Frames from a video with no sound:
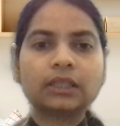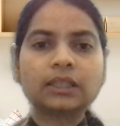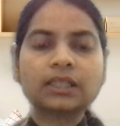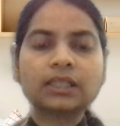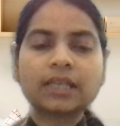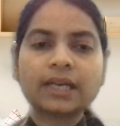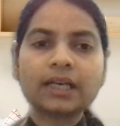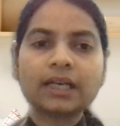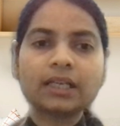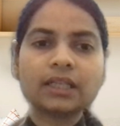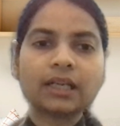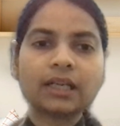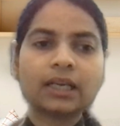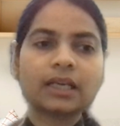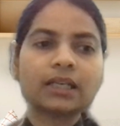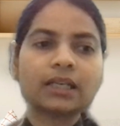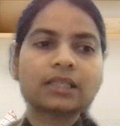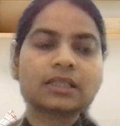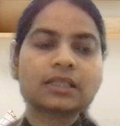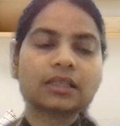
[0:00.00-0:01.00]
second thing
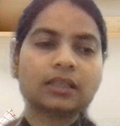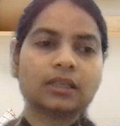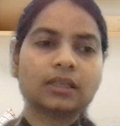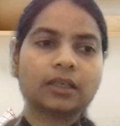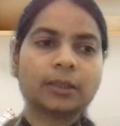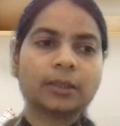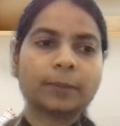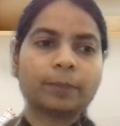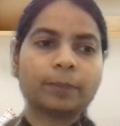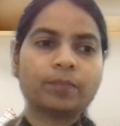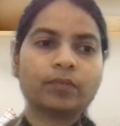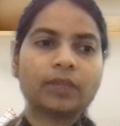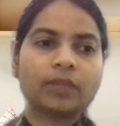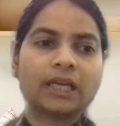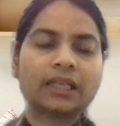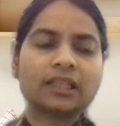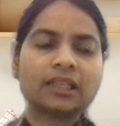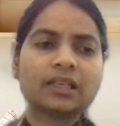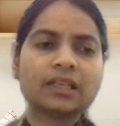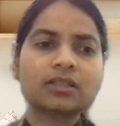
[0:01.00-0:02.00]
is that
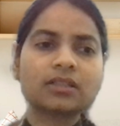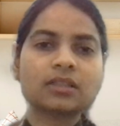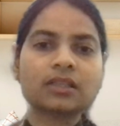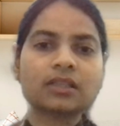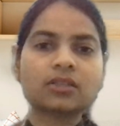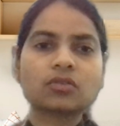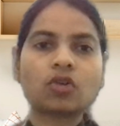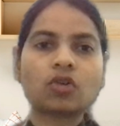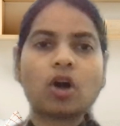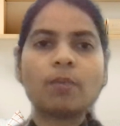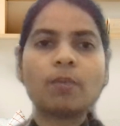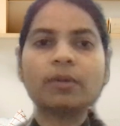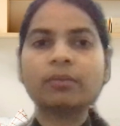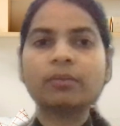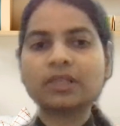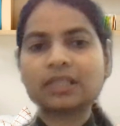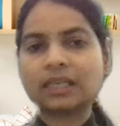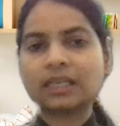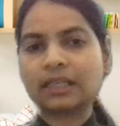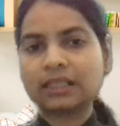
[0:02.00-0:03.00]
there is this common
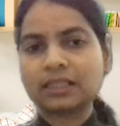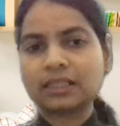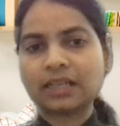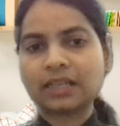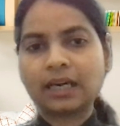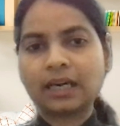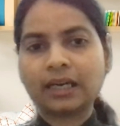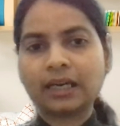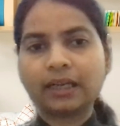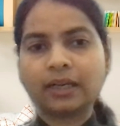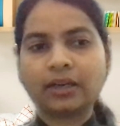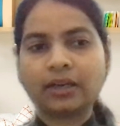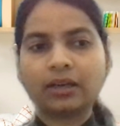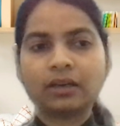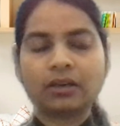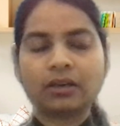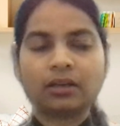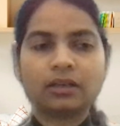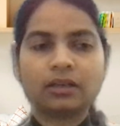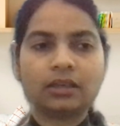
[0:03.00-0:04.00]
misunderstanding
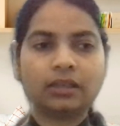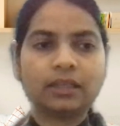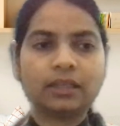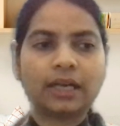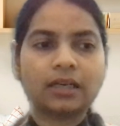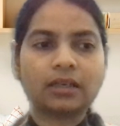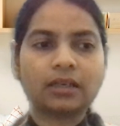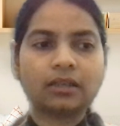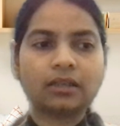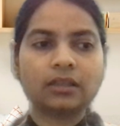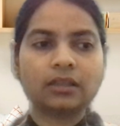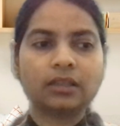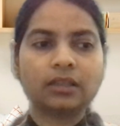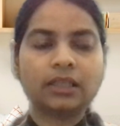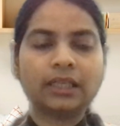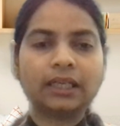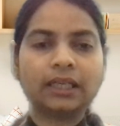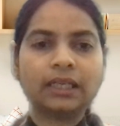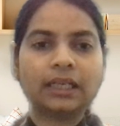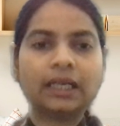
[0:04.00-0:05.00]
that
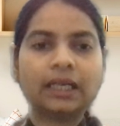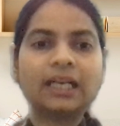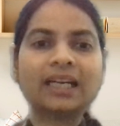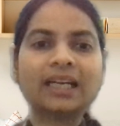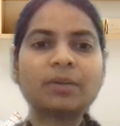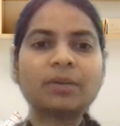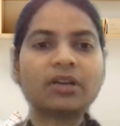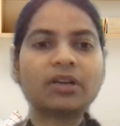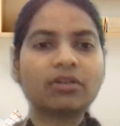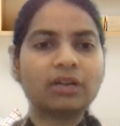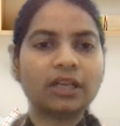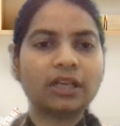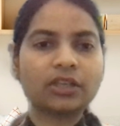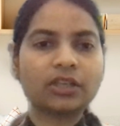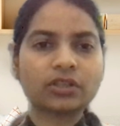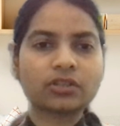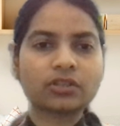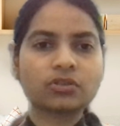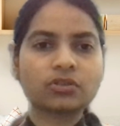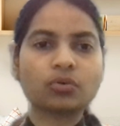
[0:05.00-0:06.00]
the intimate
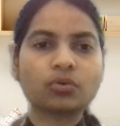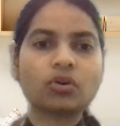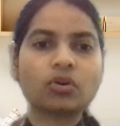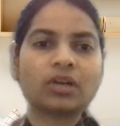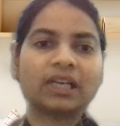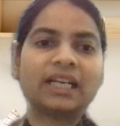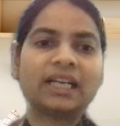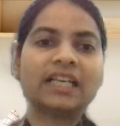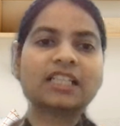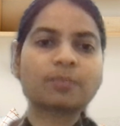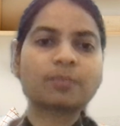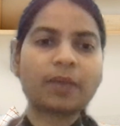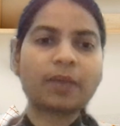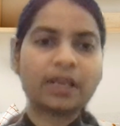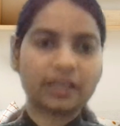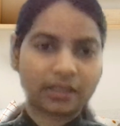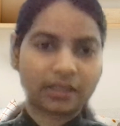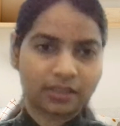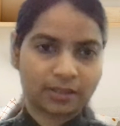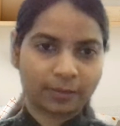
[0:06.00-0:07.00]
relations do not need
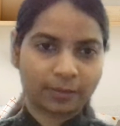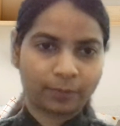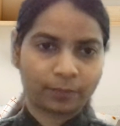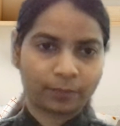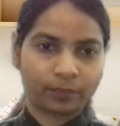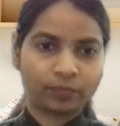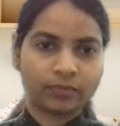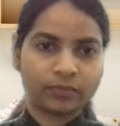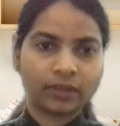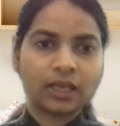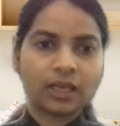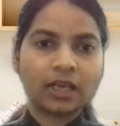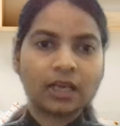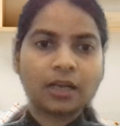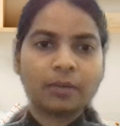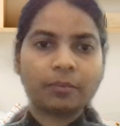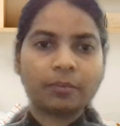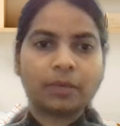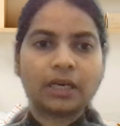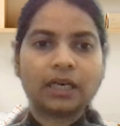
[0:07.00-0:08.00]
space.
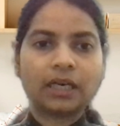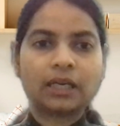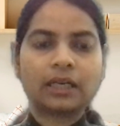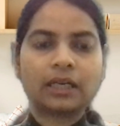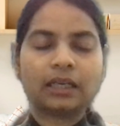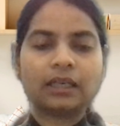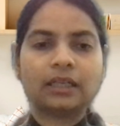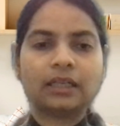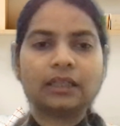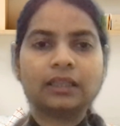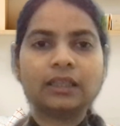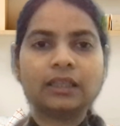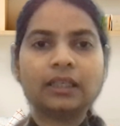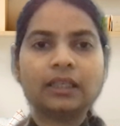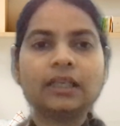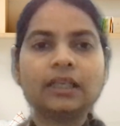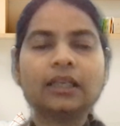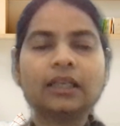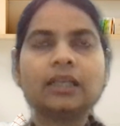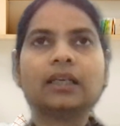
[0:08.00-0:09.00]
But
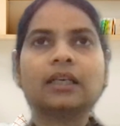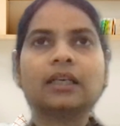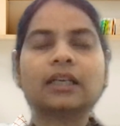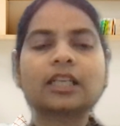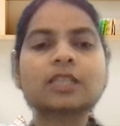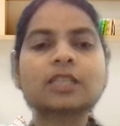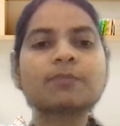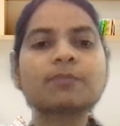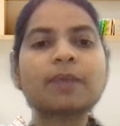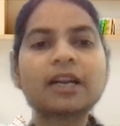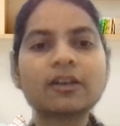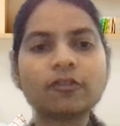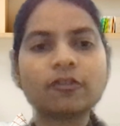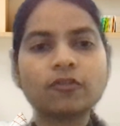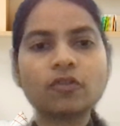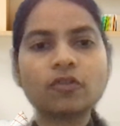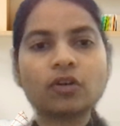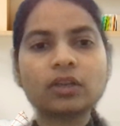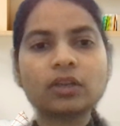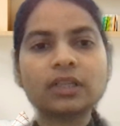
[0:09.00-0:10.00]
the respect
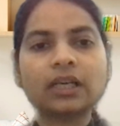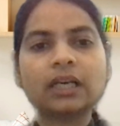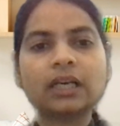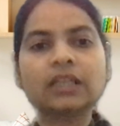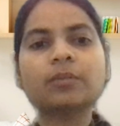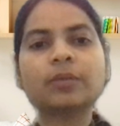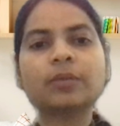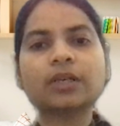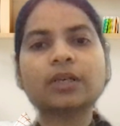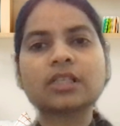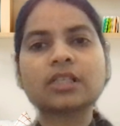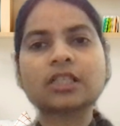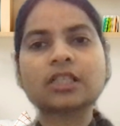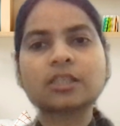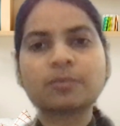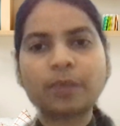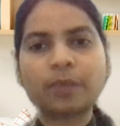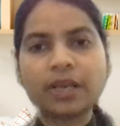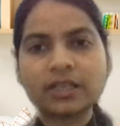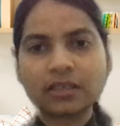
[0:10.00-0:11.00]
for the other person's
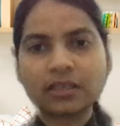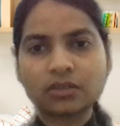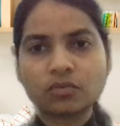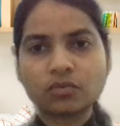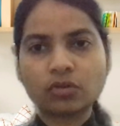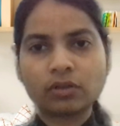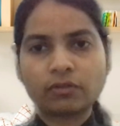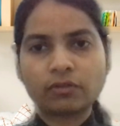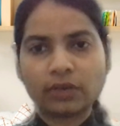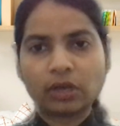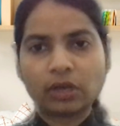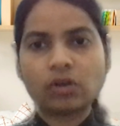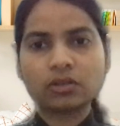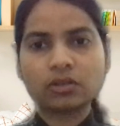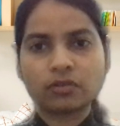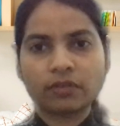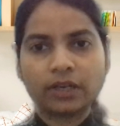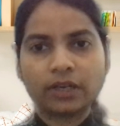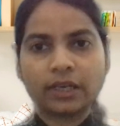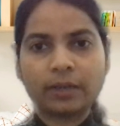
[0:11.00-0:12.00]
space is
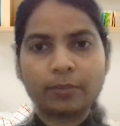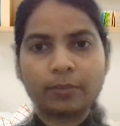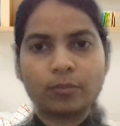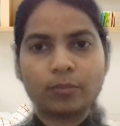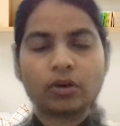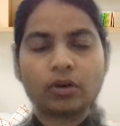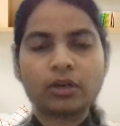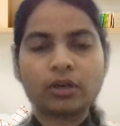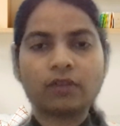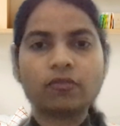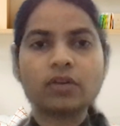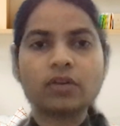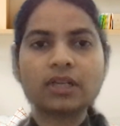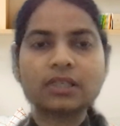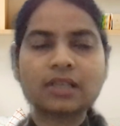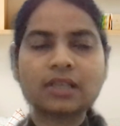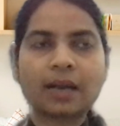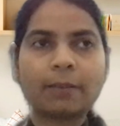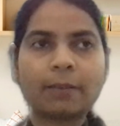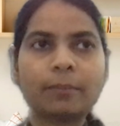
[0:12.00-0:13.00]
also very important. For
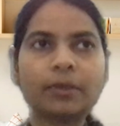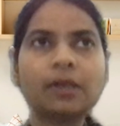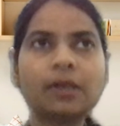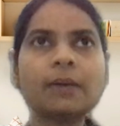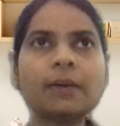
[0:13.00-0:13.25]
example,